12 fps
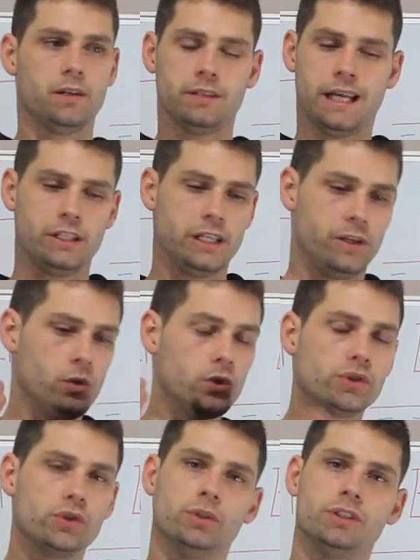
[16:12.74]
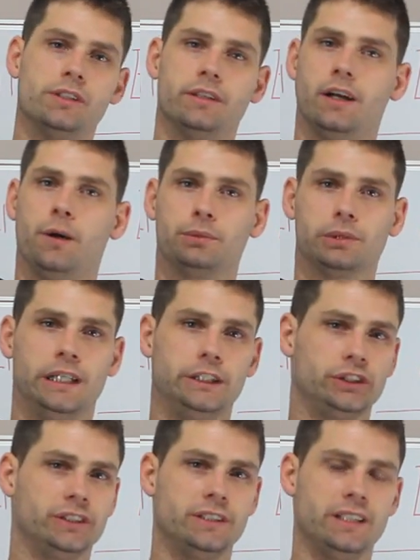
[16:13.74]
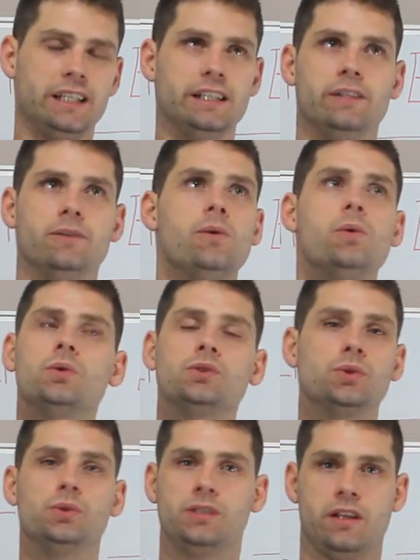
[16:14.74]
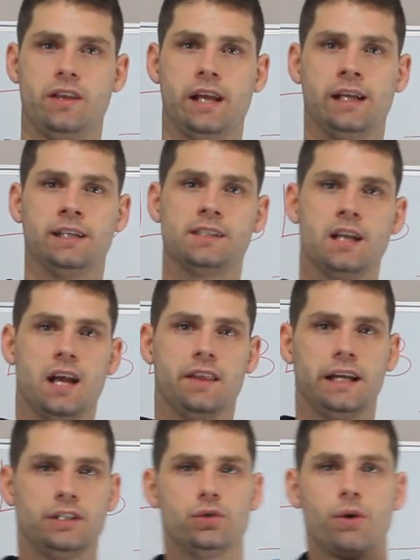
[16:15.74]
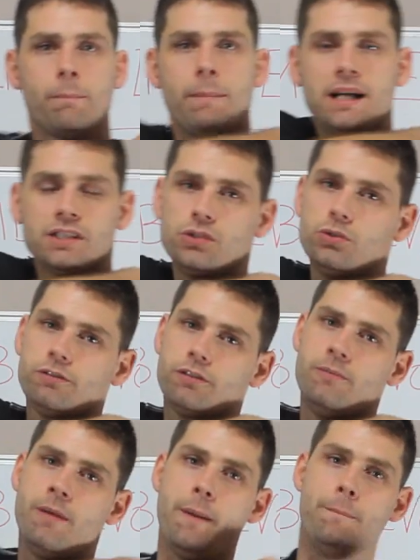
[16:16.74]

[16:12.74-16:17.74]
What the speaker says: They did all sorts of operations, they did all sorts of things. They took muscle from my